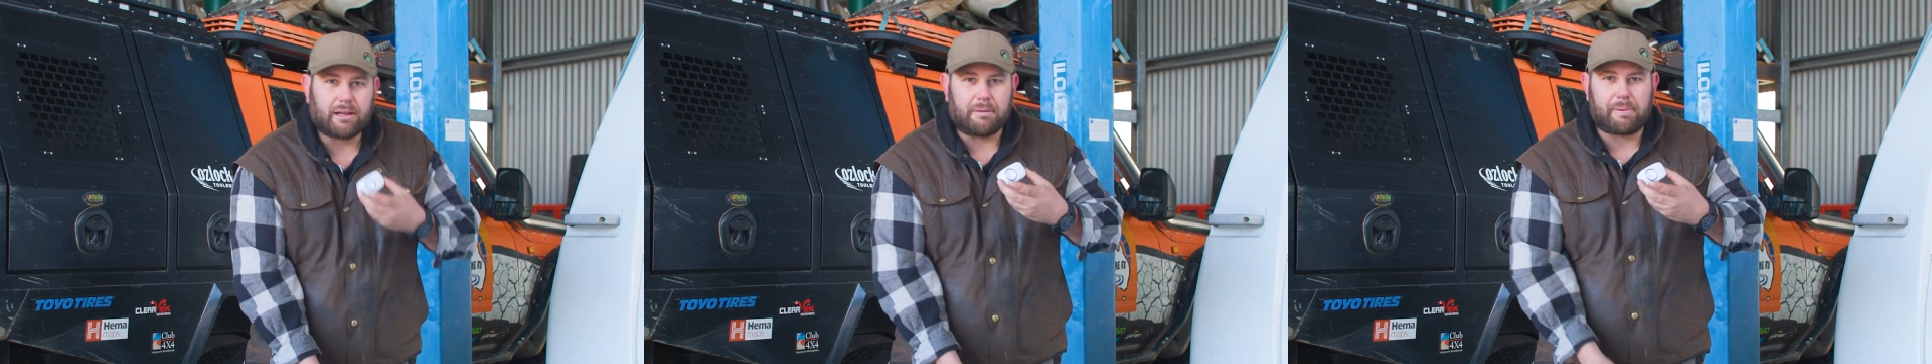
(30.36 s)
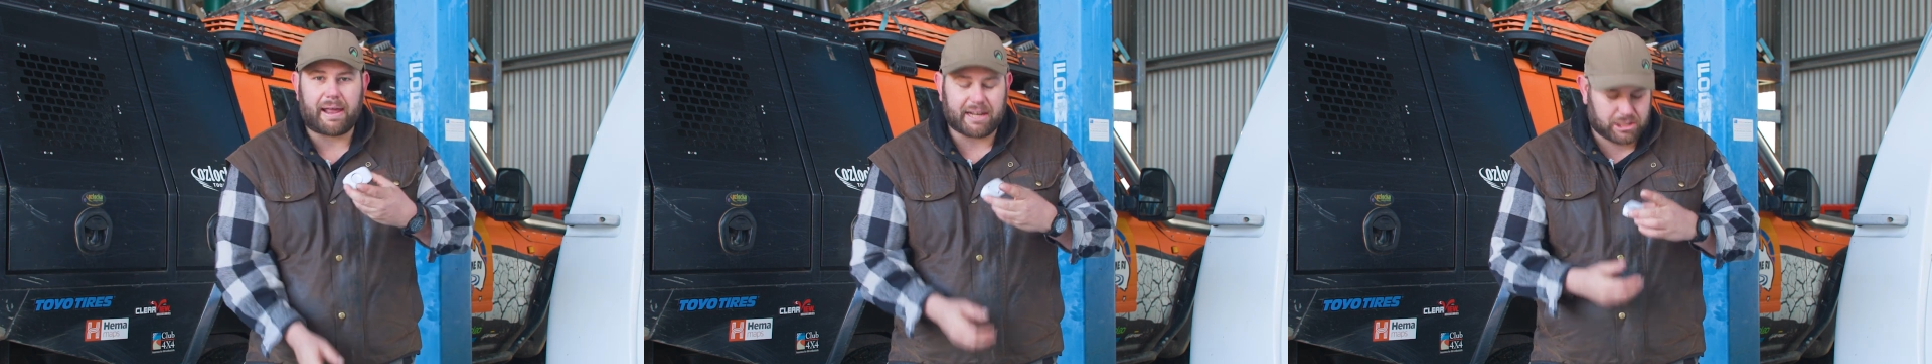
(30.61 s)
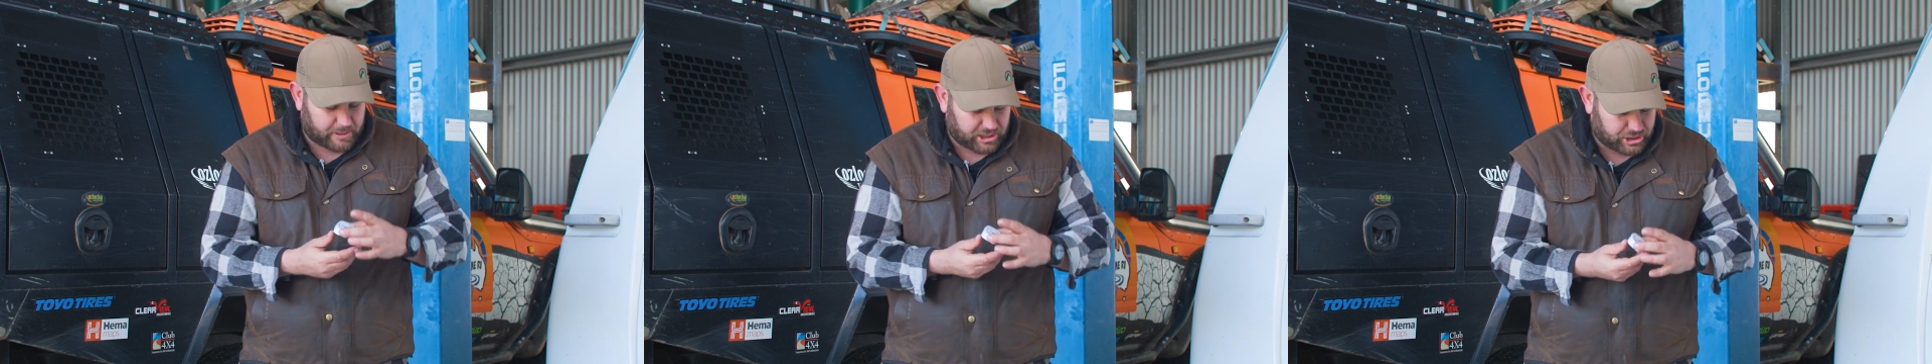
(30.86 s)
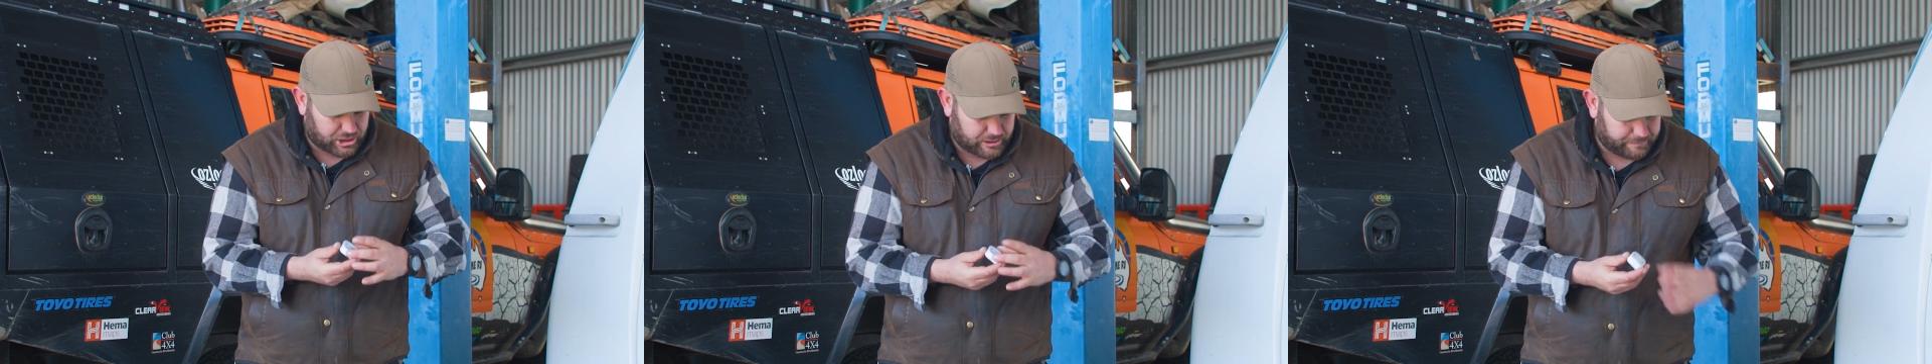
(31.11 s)
a panic
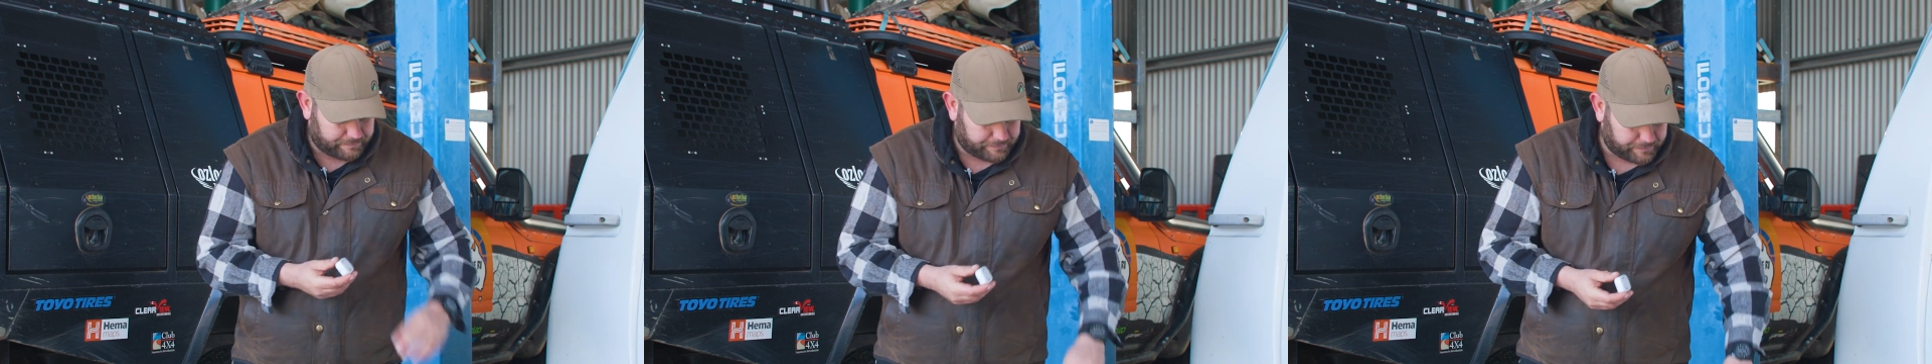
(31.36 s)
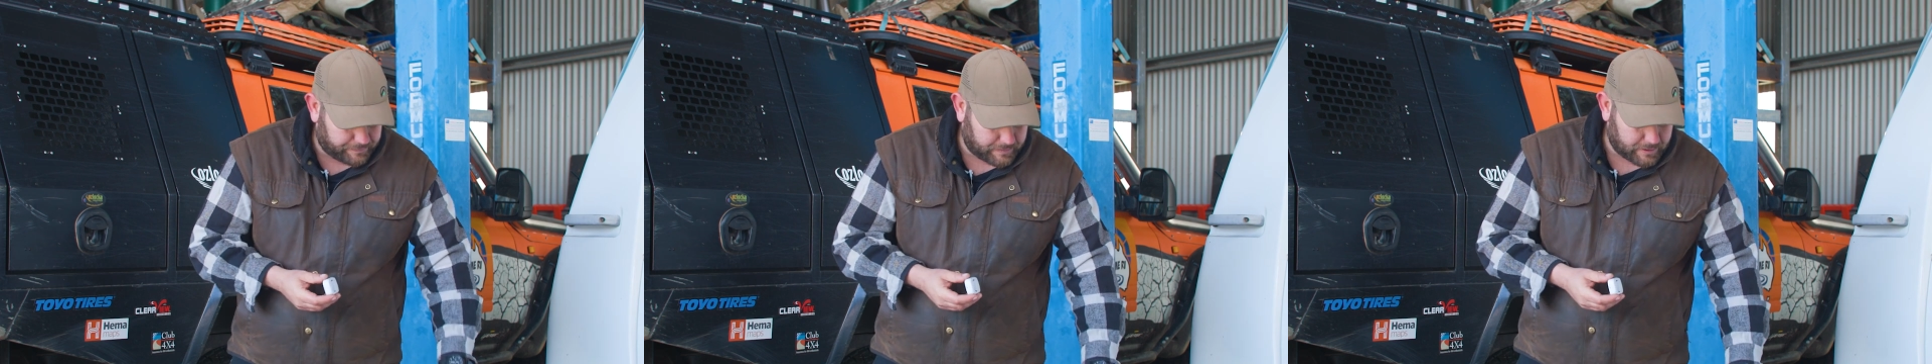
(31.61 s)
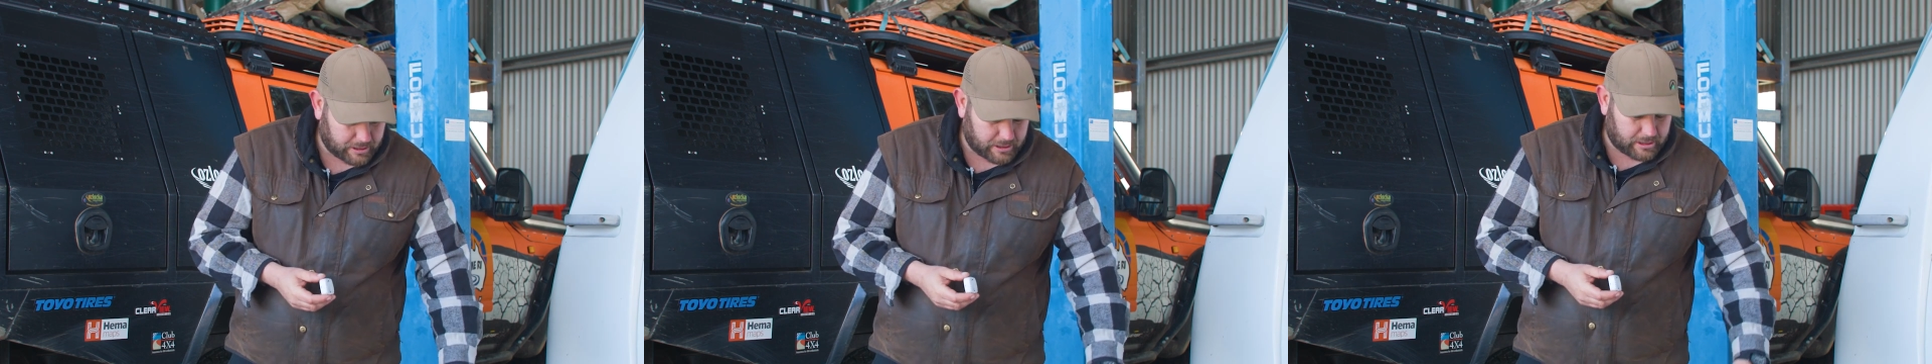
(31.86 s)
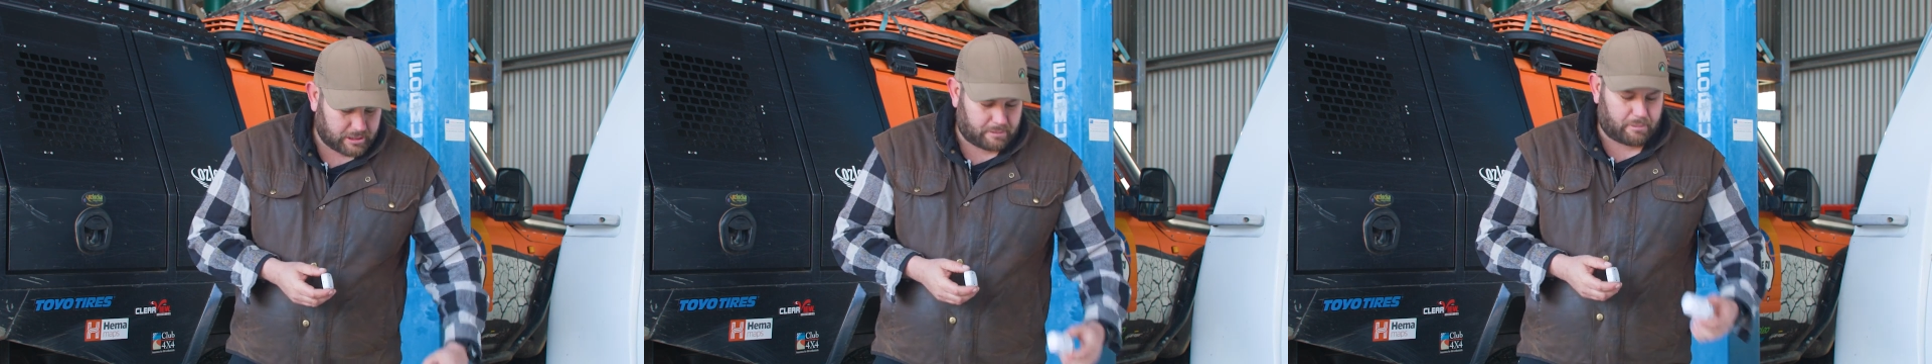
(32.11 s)
switch,
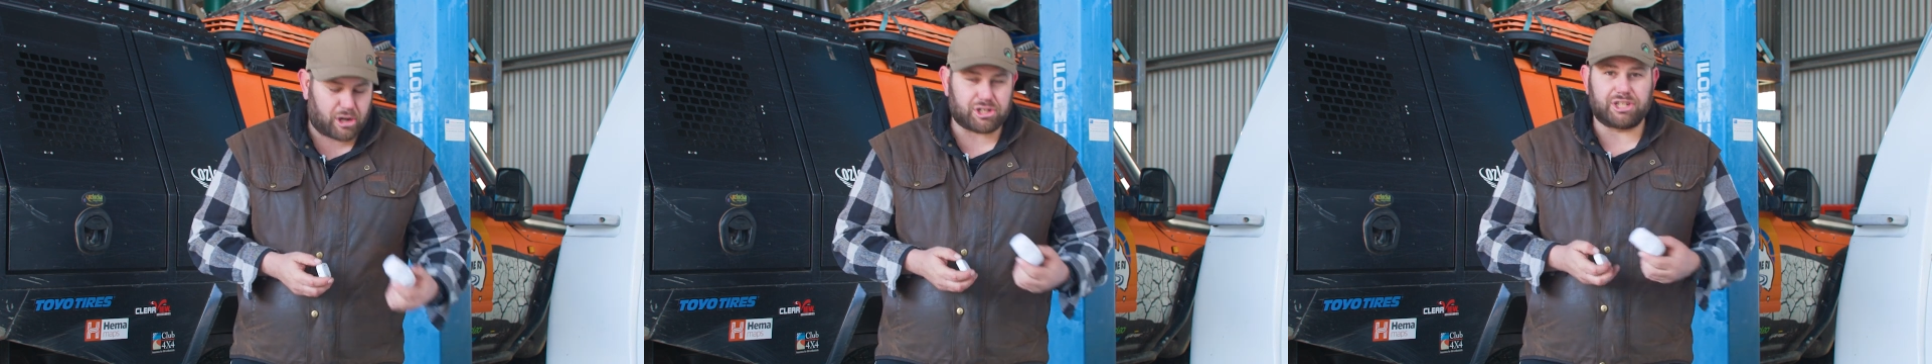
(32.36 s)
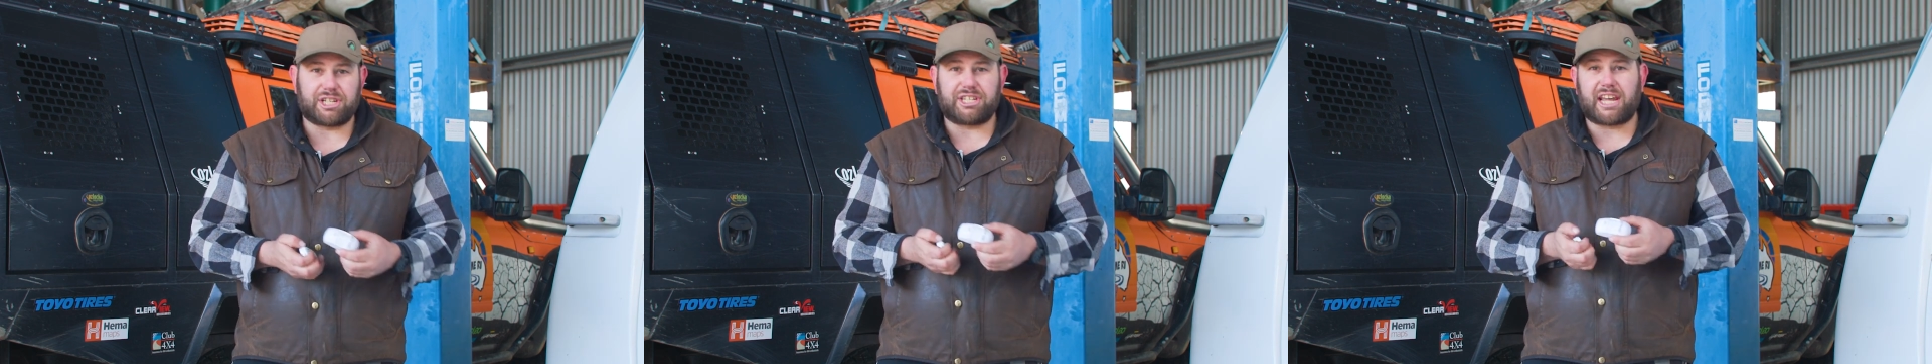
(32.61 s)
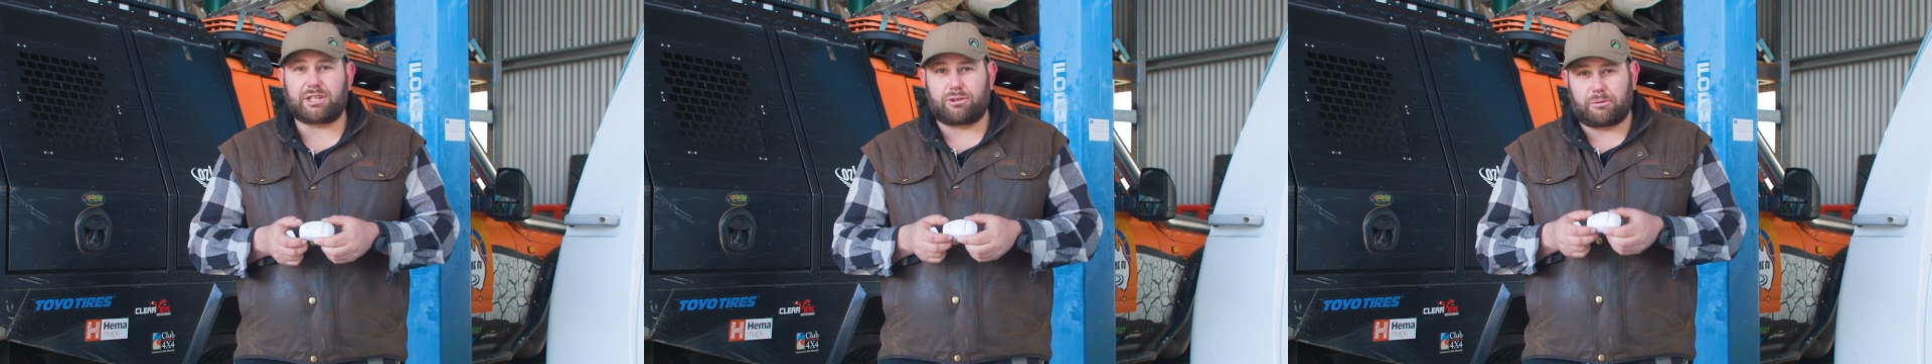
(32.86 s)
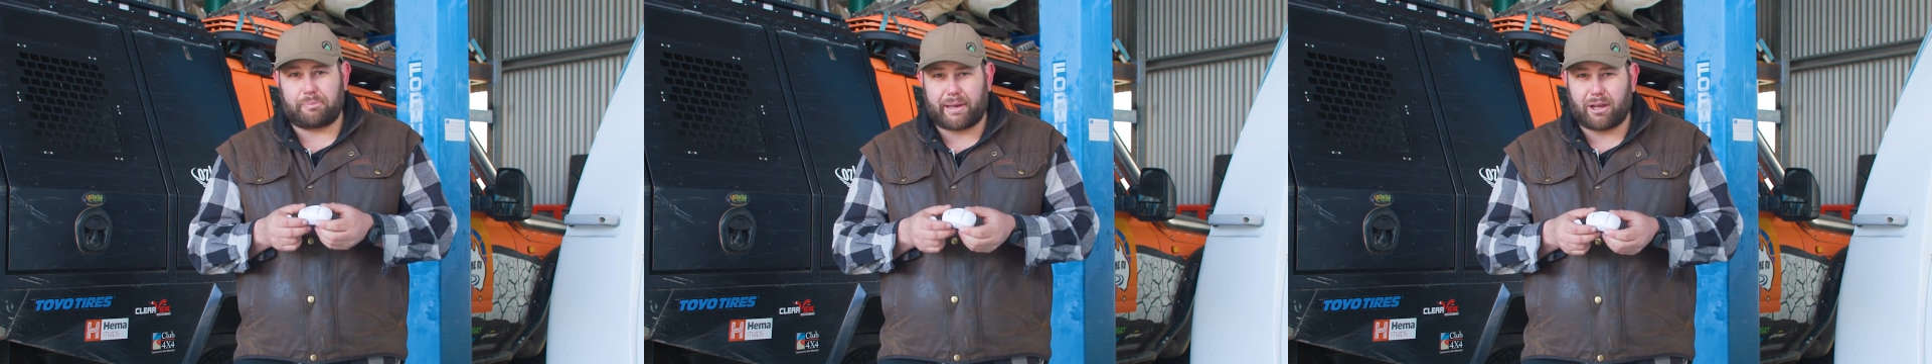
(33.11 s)
a motion detector
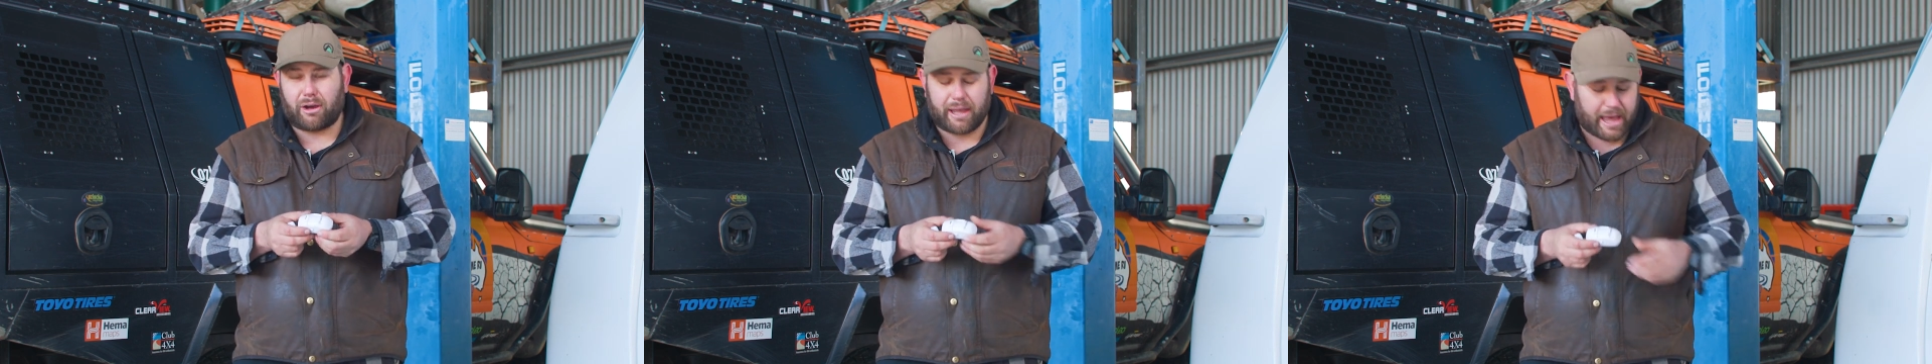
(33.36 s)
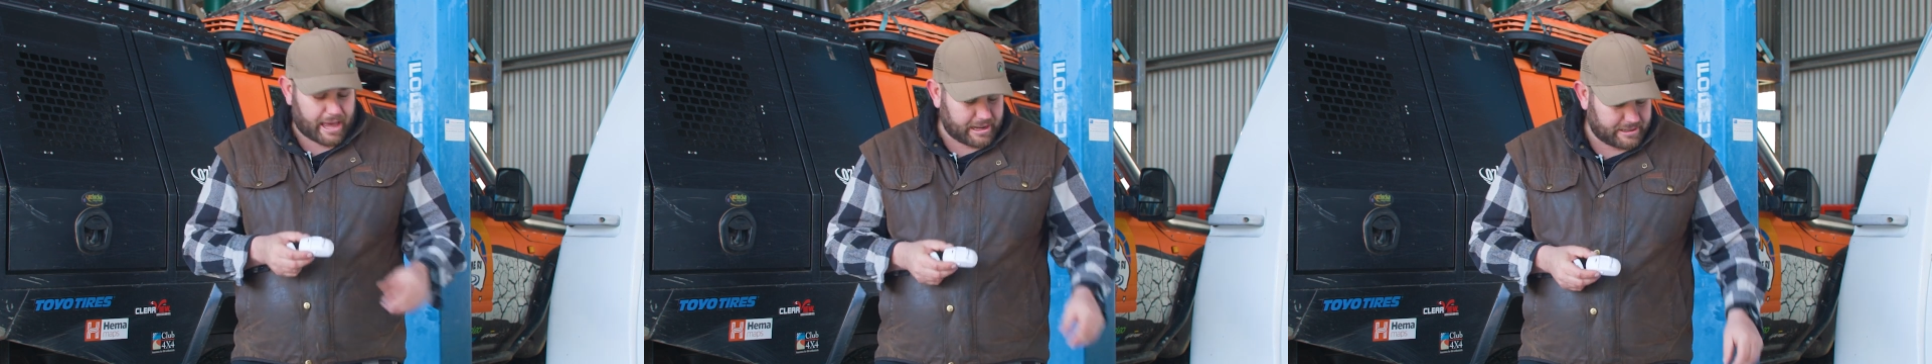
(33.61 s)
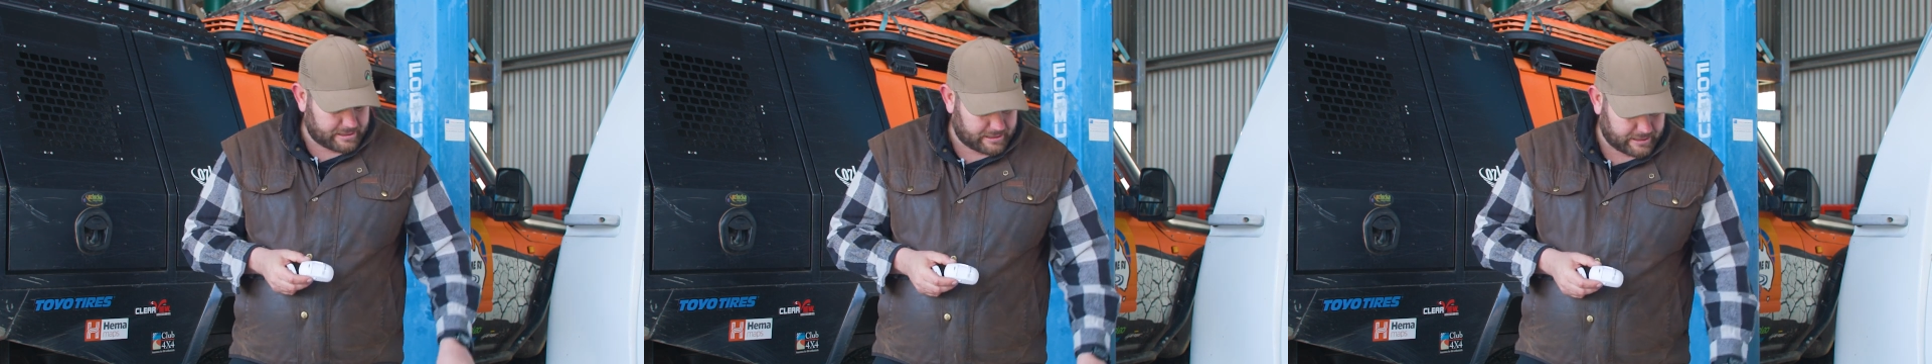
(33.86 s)
or PIR,